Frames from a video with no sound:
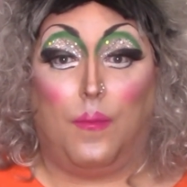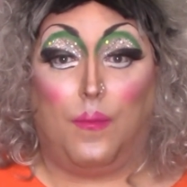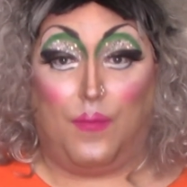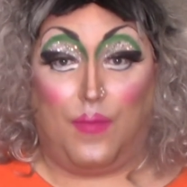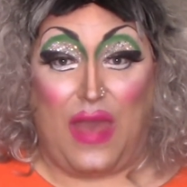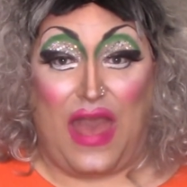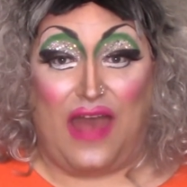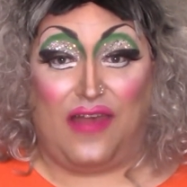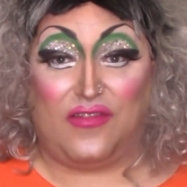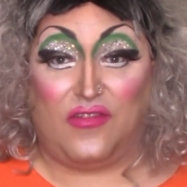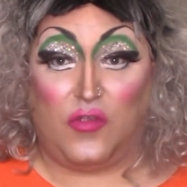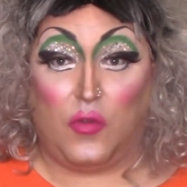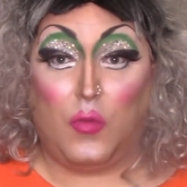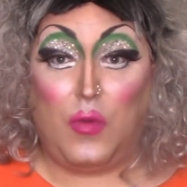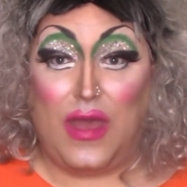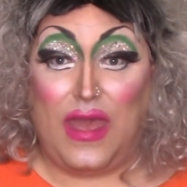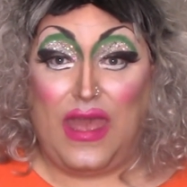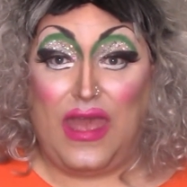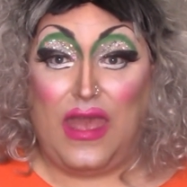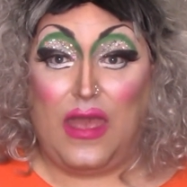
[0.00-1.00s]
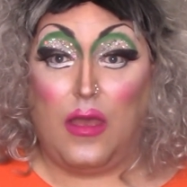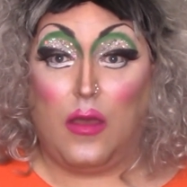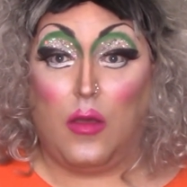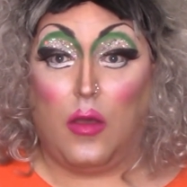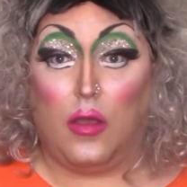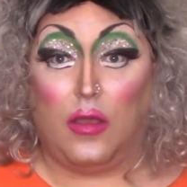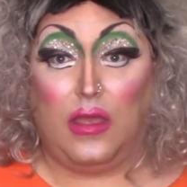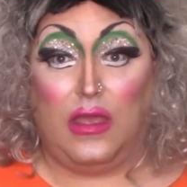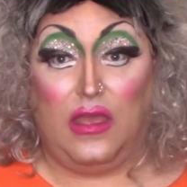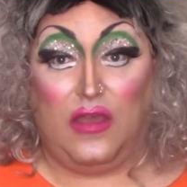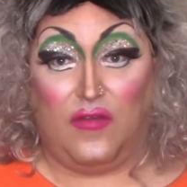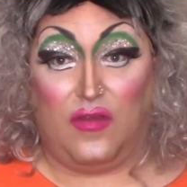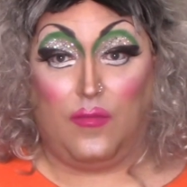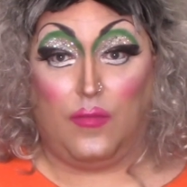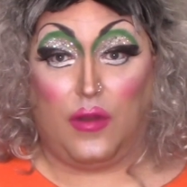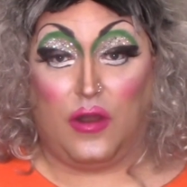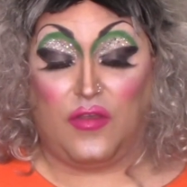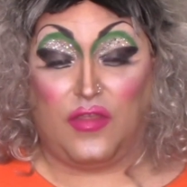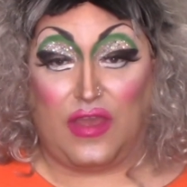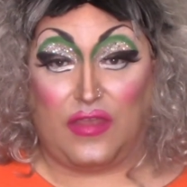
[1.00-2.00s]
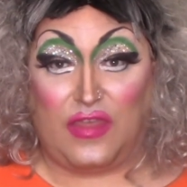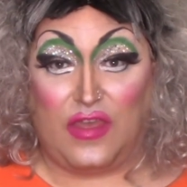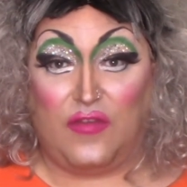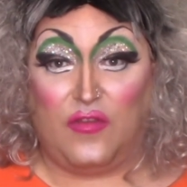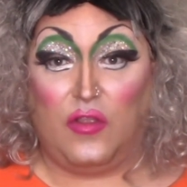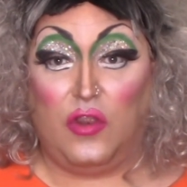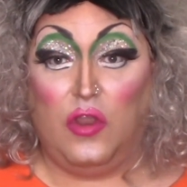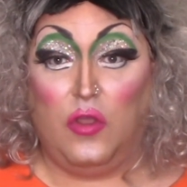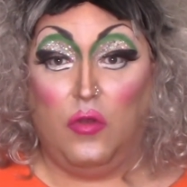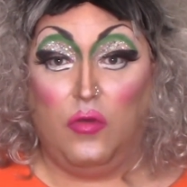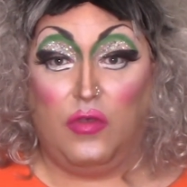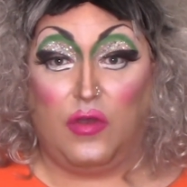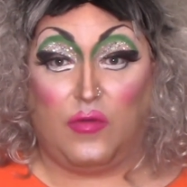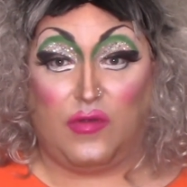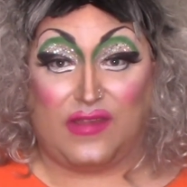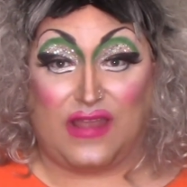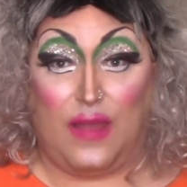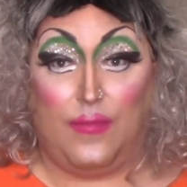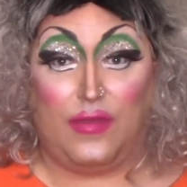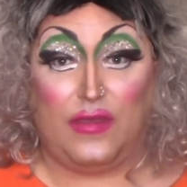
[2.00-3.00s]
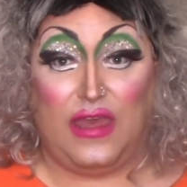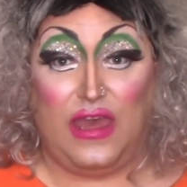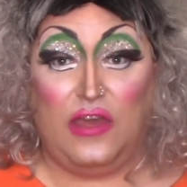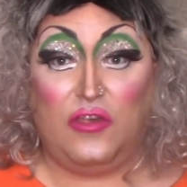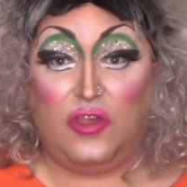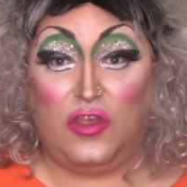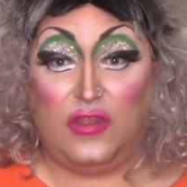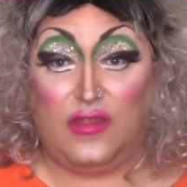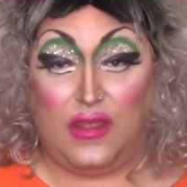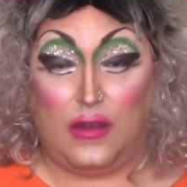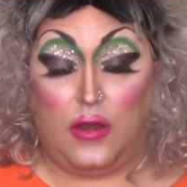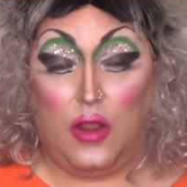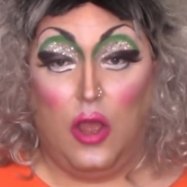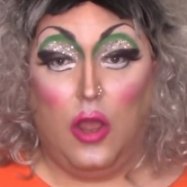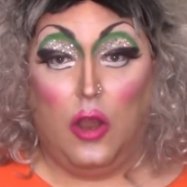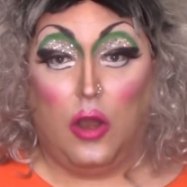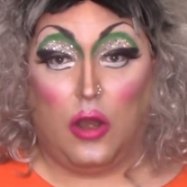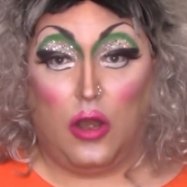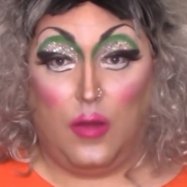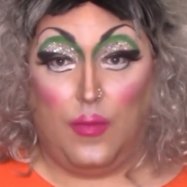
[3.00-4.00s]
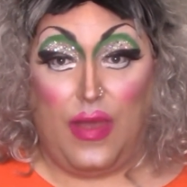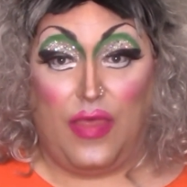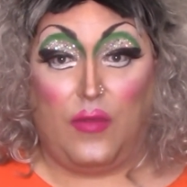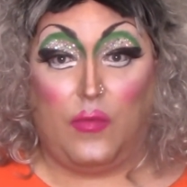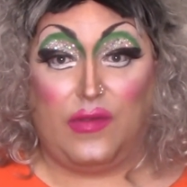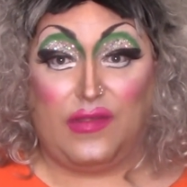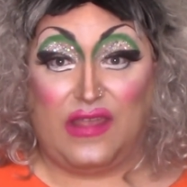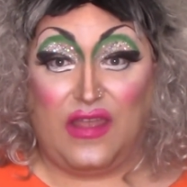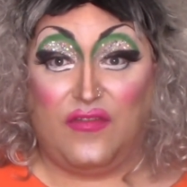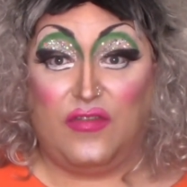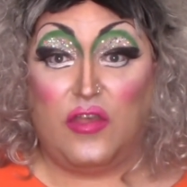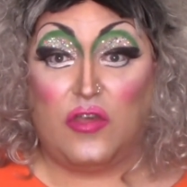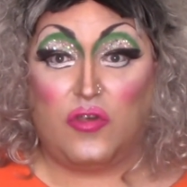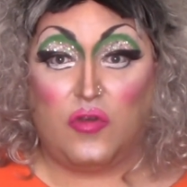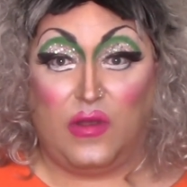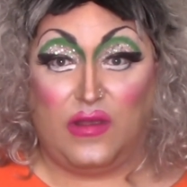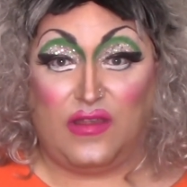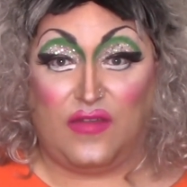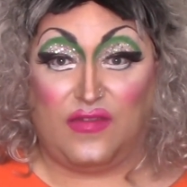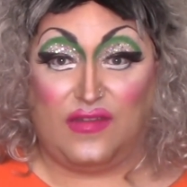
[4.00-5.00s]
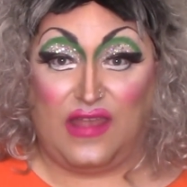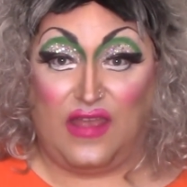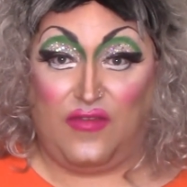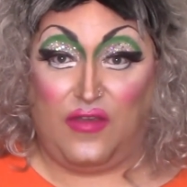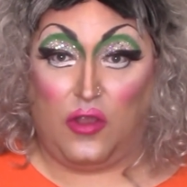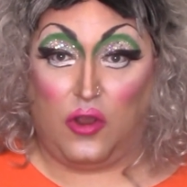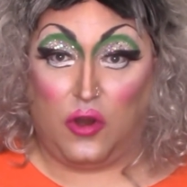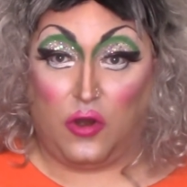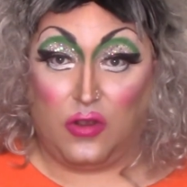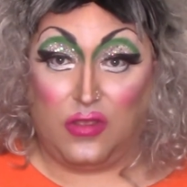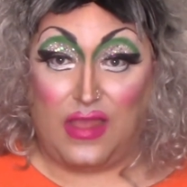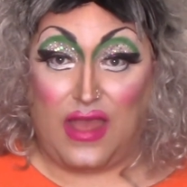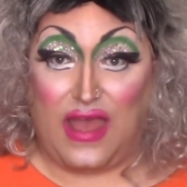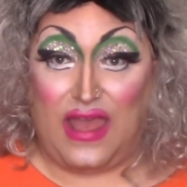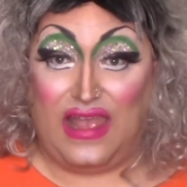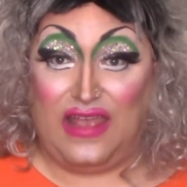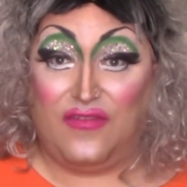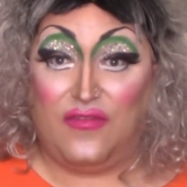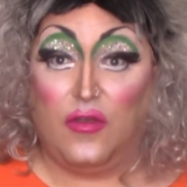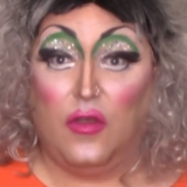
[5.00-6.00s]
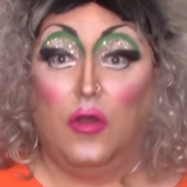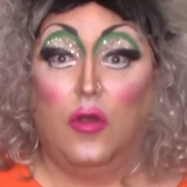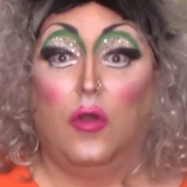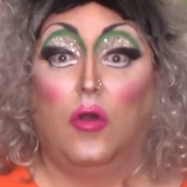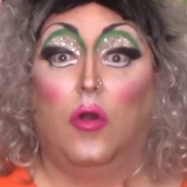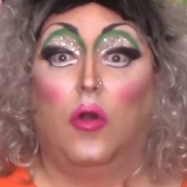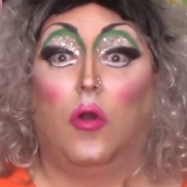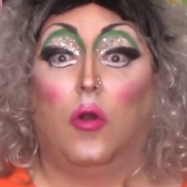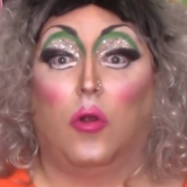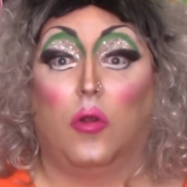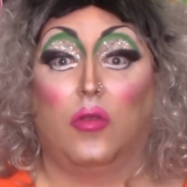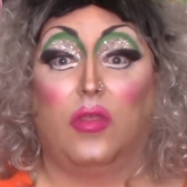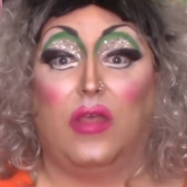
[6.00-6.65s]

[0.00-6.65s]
passed away giving birth. Like, they knew there was complications, and her mother was given the choice of saving her life or